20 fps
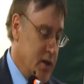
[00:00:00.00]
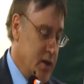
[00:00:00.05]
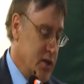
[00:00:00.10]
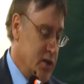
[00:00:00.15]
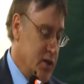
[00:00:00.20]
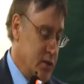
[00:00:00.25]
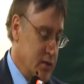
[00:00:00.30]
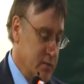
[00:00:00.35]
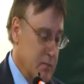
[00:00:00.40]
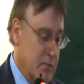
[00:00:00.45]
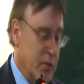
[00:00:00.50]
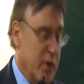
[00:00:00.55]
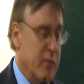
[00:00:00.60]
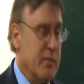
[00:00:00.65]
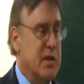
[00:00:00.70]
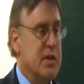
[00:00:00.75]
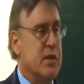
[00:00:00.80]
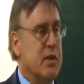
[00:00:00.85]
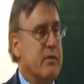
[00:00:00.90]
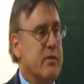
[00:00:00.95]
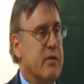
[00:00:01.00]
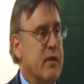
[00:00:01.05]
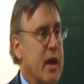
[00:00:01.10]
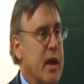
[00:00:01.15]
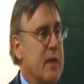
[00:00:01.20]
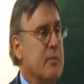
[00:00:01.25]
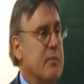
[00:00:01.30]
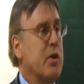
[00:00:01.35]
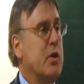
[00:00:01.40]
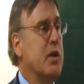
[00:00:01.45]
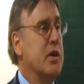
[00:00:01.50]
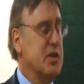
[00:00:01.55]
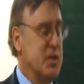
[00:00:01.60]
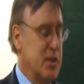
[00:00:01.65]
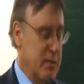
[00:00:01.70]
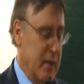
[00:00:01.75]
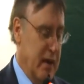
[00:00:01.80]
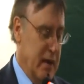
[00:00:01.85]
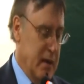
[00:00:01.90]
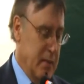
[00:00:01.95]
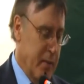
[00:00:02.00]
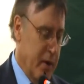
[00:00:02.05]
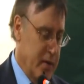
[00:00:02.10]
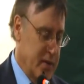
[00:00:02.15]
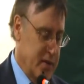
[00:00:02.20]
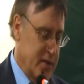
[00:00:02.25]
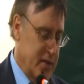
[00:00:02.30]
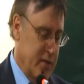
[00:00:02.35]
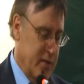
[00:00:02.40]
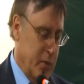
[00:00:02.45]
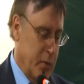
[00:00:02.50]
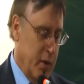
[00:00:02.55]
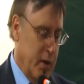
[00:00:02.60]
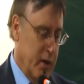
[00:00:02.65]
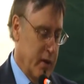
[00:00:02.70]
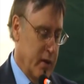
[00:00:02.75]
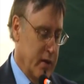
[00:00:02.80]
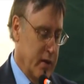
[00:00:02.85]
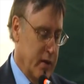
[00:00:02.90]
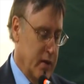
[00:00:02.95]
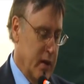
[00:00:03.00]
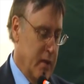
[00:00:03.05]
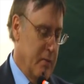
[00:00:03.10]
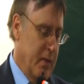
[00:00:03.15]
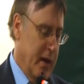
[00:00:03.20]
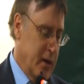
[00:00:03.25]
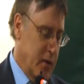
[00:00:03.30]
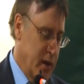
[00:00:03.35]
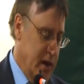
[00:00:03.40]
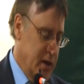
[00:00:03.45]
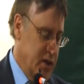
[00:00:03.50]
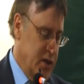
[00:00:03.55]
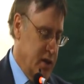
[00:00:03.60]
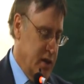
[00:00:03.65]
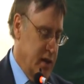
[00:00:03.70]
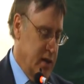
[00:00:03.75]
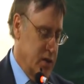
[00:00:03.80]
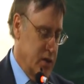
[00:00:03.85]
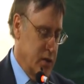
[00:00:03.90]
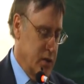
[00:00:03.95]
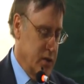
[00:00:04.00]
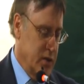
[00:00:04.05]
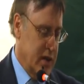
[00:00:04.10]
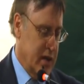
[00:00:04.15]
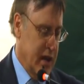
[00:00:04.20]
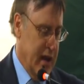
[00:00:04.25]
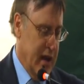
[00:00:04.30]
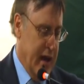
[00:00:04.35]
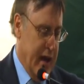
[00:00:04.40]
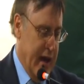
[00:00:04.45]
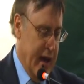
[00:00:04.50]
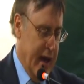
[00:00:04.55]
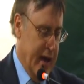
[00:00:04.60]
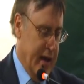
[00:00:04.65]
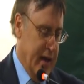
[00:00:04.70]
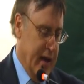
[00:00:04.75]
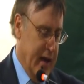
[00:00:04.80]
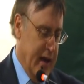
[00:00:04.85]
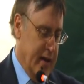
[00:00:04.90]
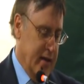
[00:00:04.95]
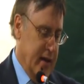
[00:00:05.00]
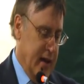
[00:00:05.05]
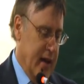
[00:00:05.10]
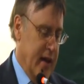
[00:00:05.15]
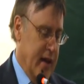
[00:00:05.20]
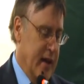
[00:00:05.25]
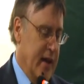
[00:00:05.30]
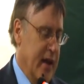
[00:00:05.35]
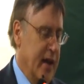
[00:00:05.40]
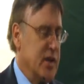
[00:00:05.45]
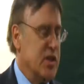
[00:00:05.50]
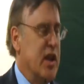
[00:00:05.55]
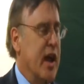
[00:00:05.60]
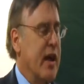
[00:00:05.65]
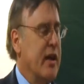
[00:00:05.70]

large movements of immigrants in many parts of the world, migration issues, and